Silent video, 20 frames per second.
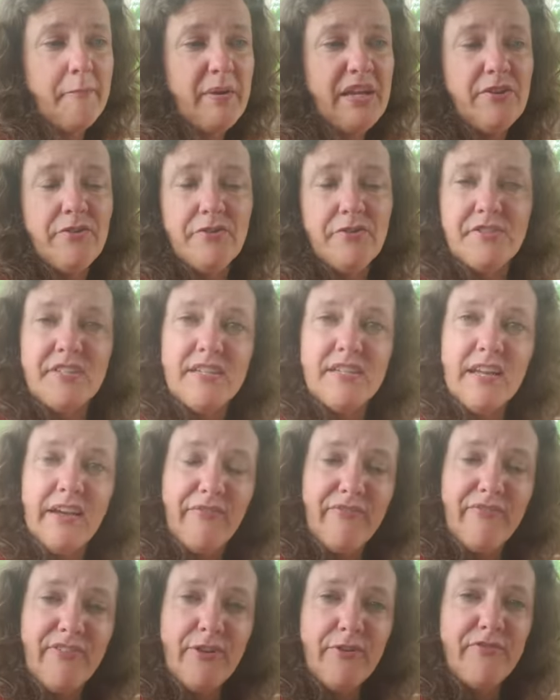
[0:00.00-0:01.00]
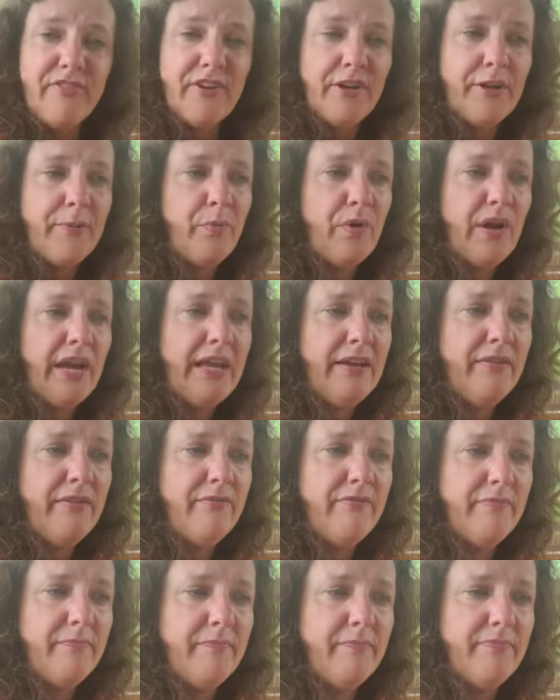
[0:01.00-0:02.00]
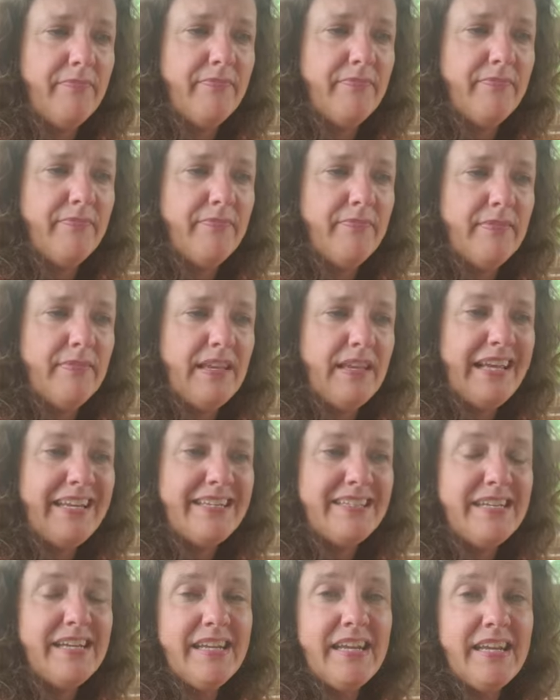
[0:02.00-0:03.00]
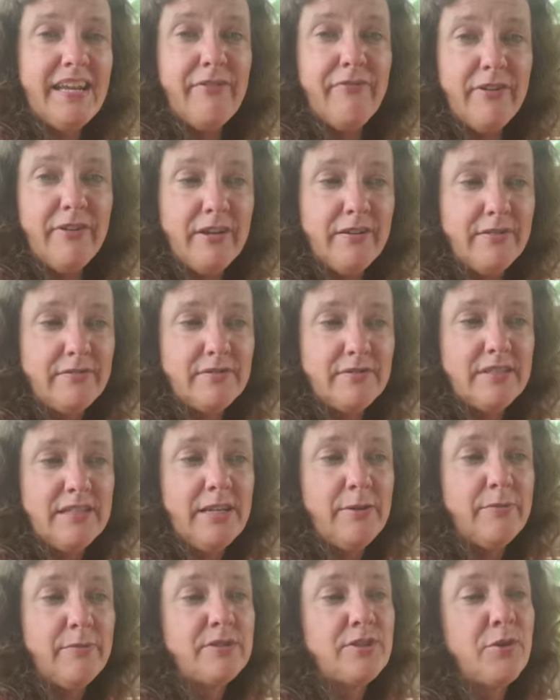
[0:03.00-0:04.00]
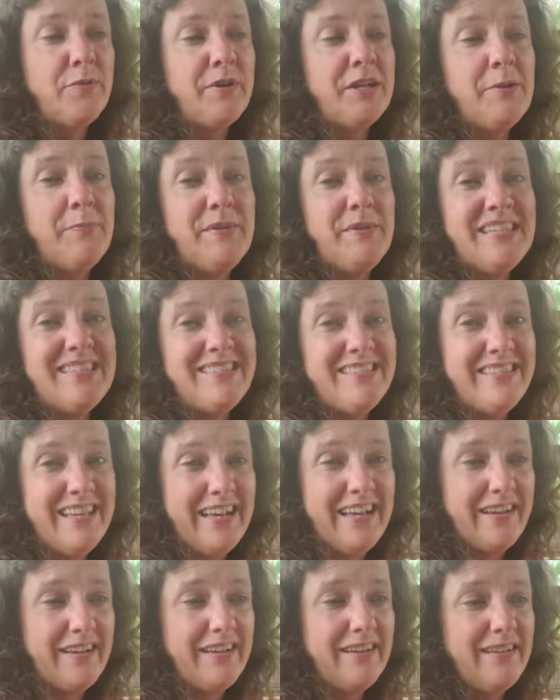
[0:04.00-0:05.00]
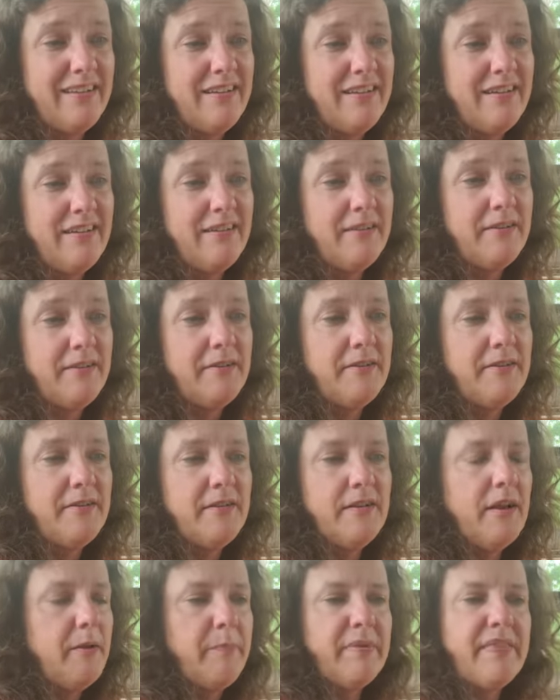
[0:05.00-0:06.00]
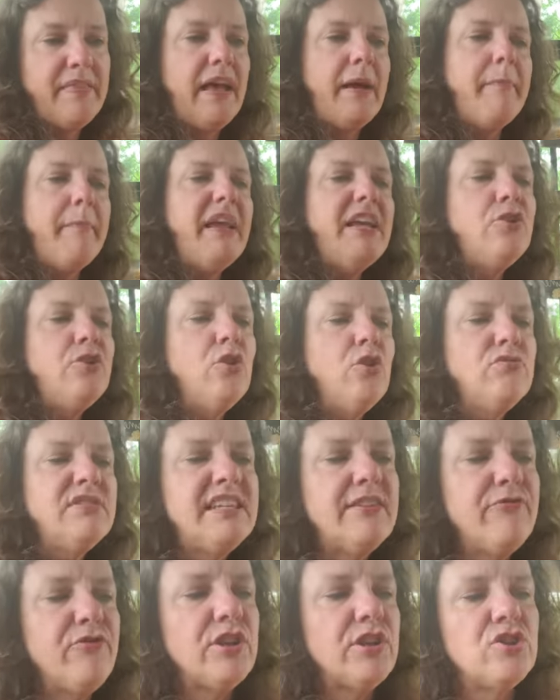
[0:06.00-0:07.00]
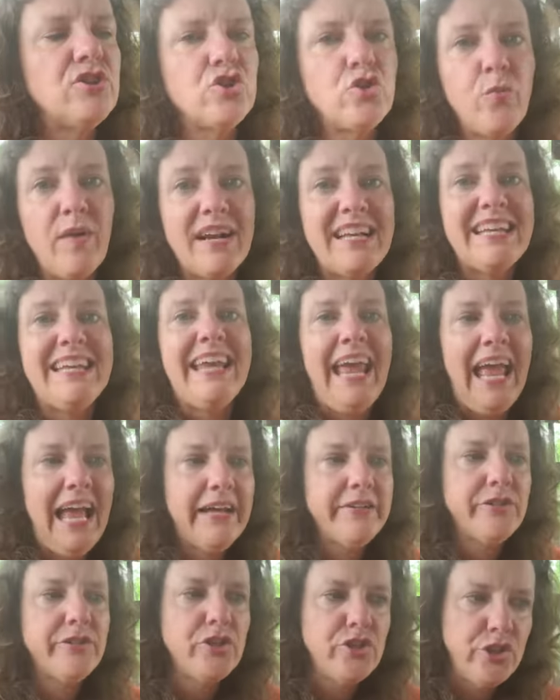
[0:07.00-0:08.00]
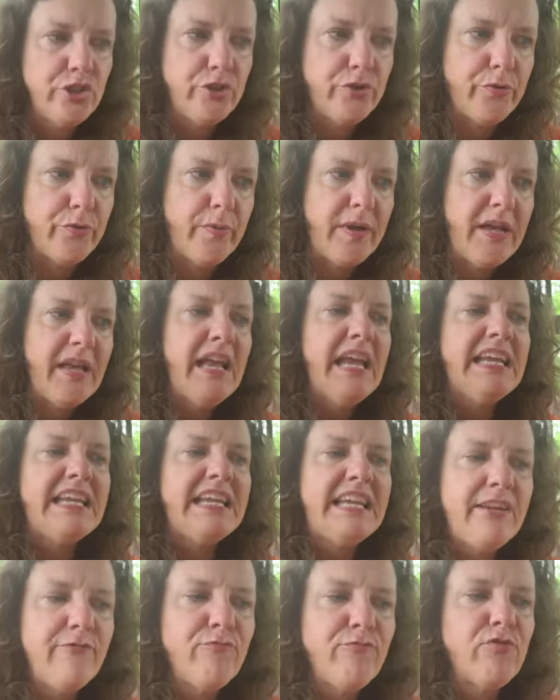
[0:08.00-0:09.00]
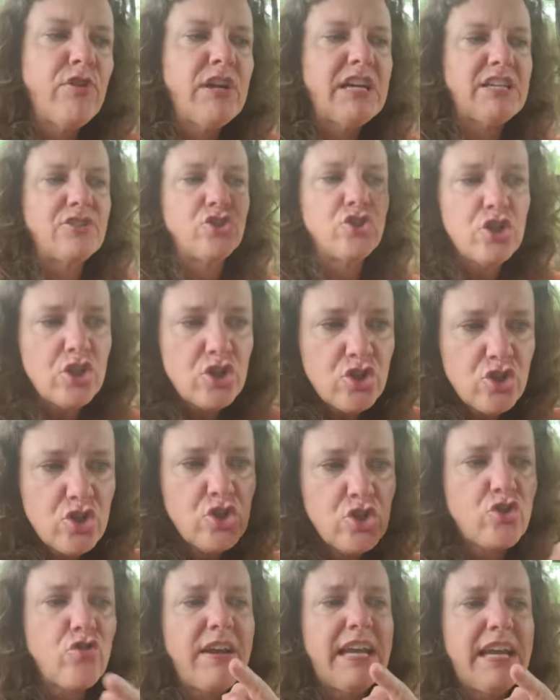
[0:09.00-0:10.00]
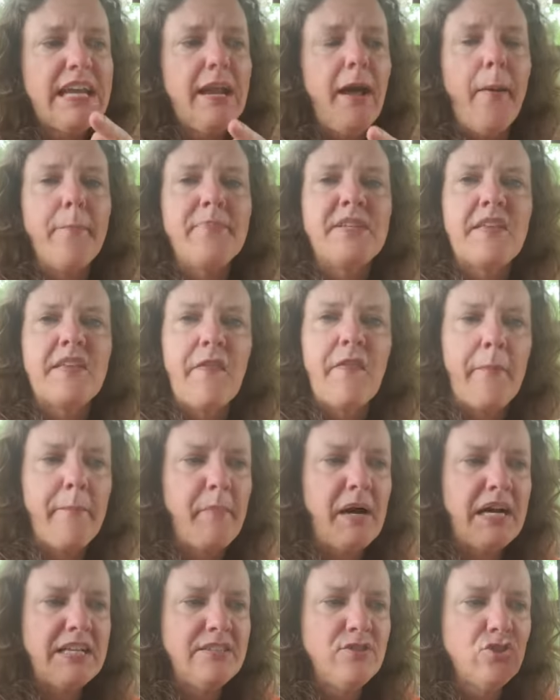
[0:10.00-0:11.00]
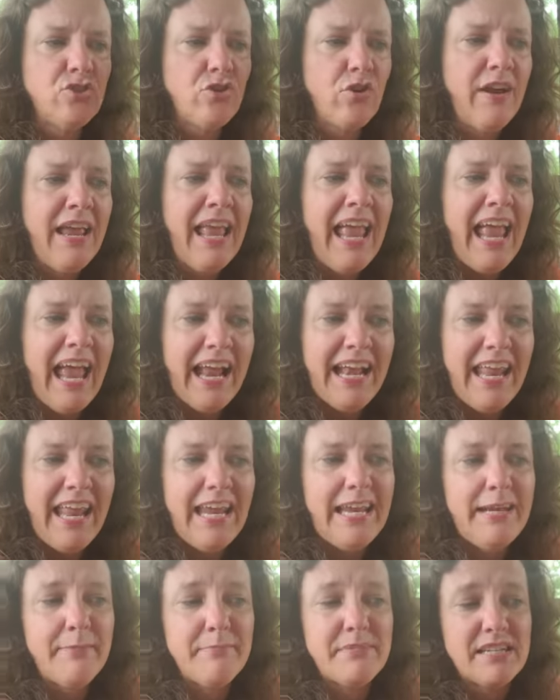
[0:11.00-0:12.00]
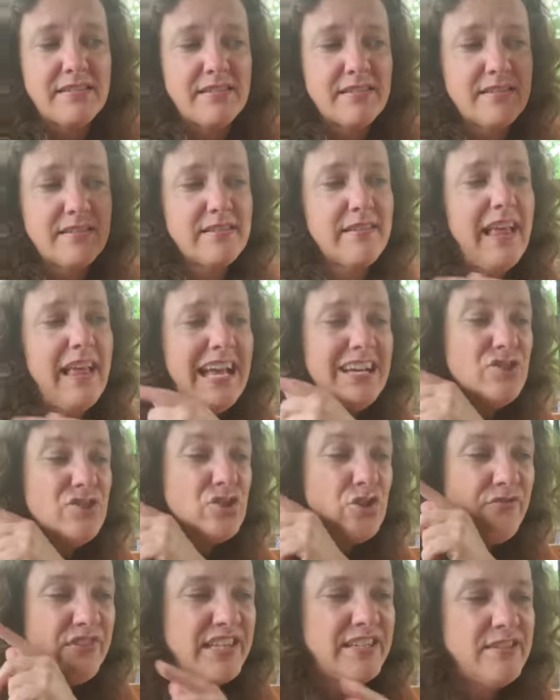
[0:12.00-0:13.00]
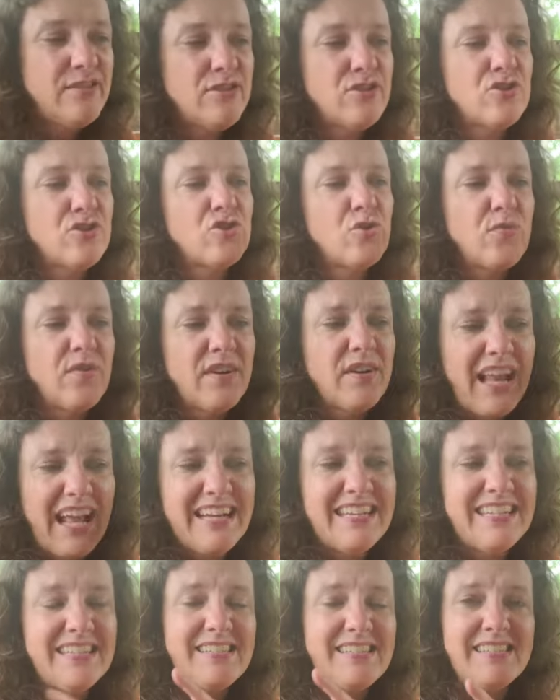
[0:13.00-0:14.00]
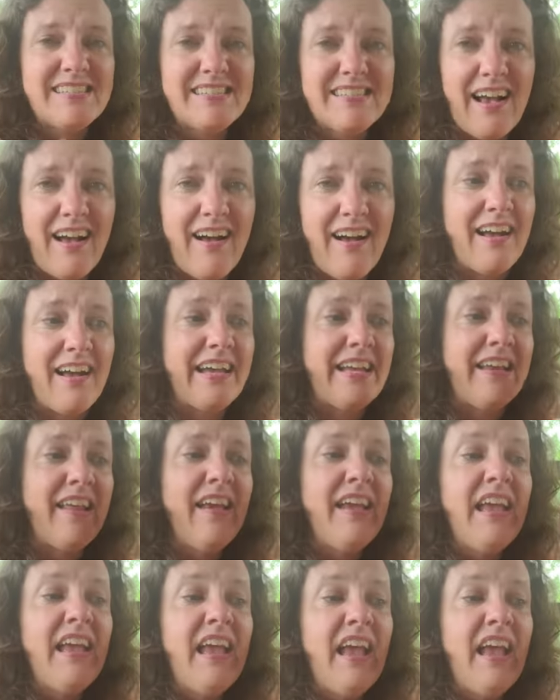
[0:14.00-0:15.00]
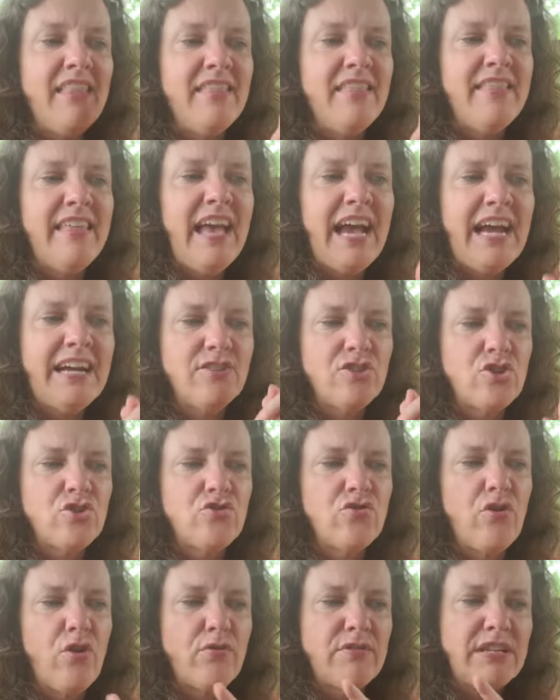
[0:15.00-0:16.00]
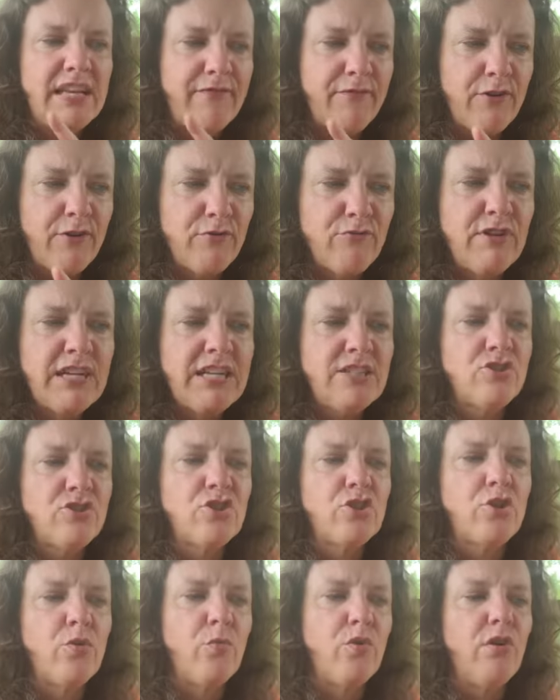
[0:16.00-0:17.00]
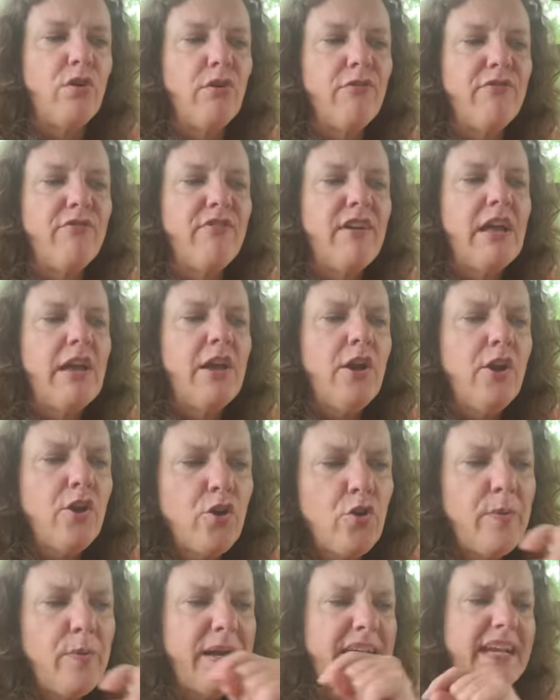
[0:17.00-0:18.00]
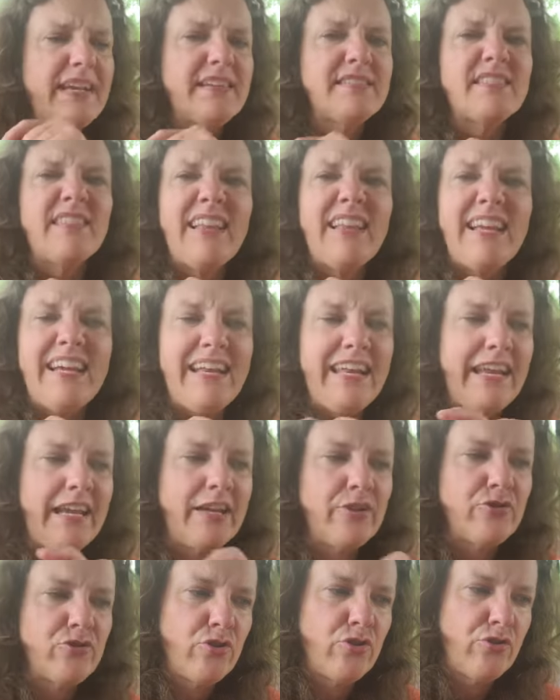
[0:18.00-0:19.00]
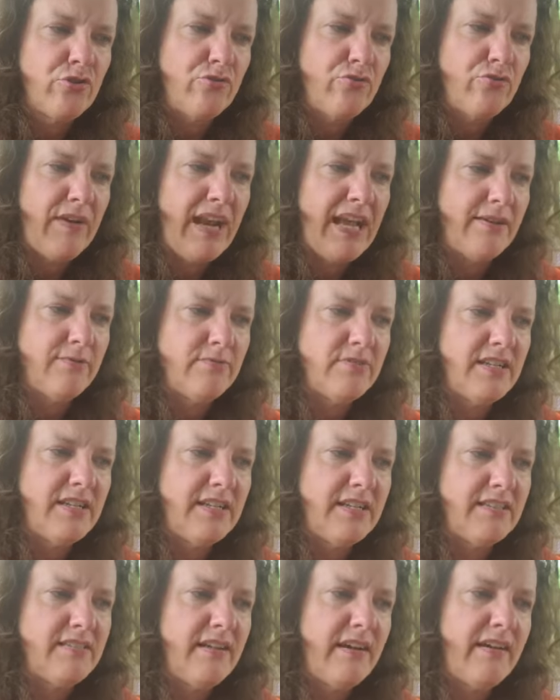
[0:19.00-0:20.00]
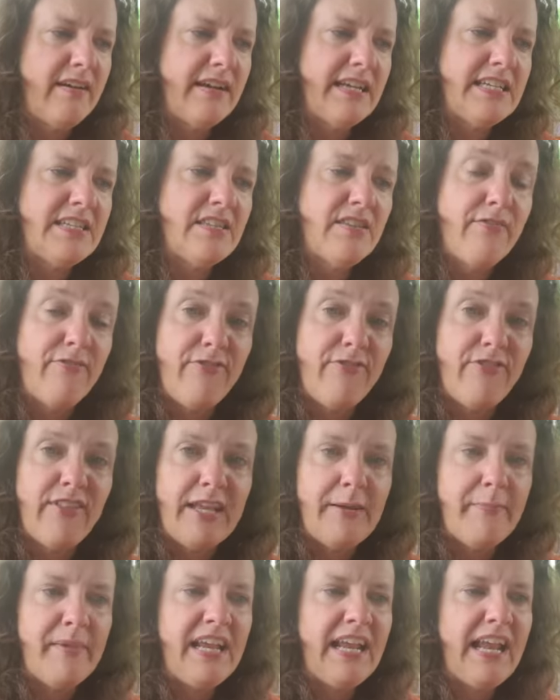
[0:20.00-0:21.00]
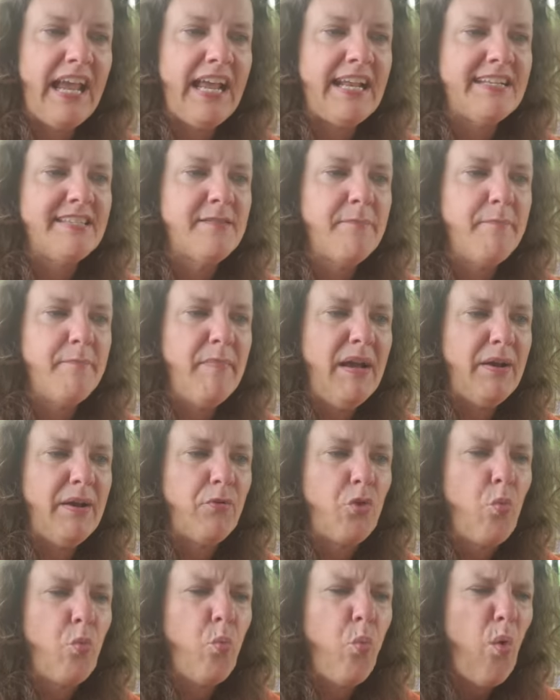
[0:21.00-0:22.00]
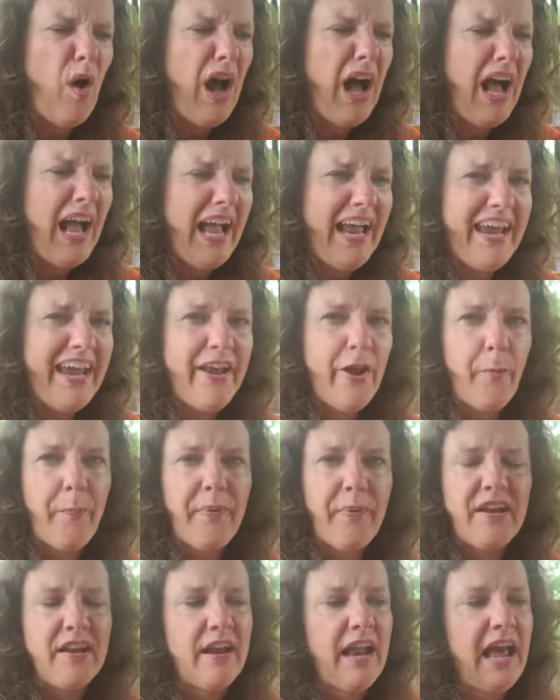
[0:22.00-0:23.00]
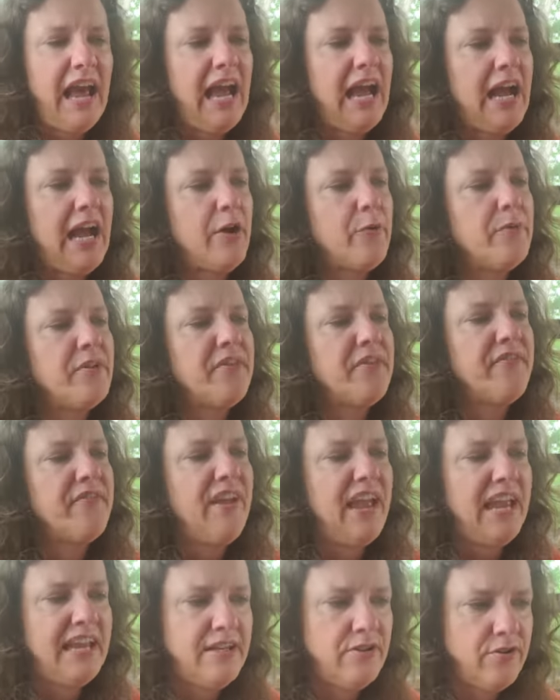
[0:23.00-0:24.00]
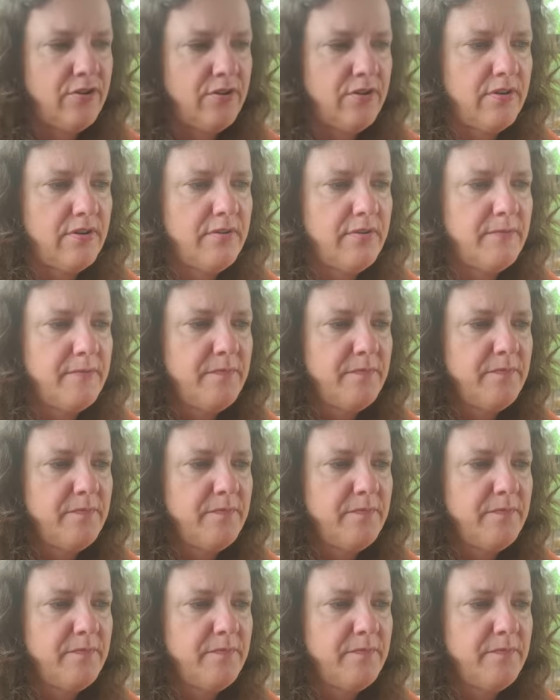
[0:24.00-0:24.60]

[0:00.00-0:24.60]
Peter did not feel very brave. Indeed, he felt he was going to be sick. But that made no difference to what he had to do. He rushed straight up to the monster and aimed a slash of his sword at its side. That stroke never reached the wolf. Quick as lightning, it turned round, its eyes flaming and its mouth wide open in a howl of anger.